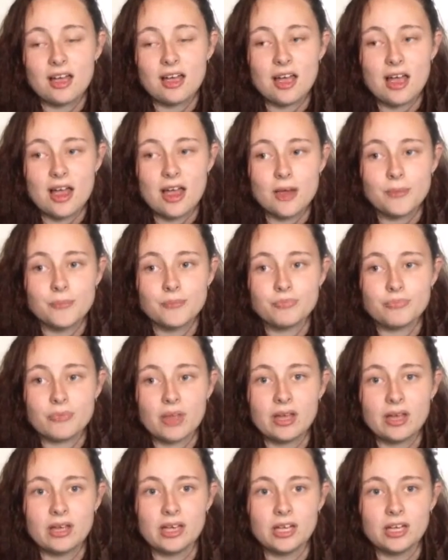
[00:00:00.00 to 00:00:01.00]
and
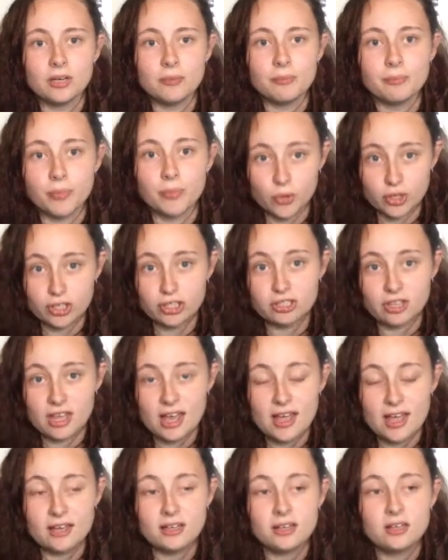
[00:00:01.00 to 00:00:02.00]
in
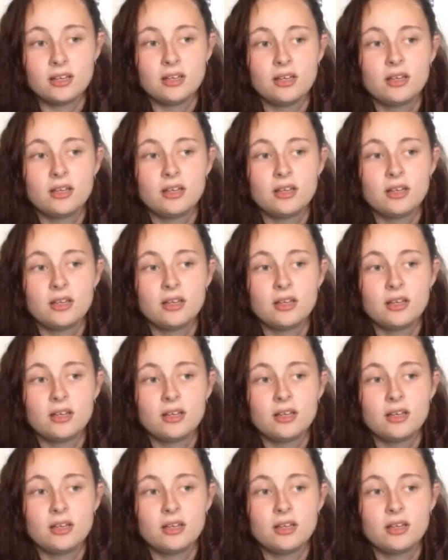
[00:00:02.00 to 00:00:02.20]
bushland,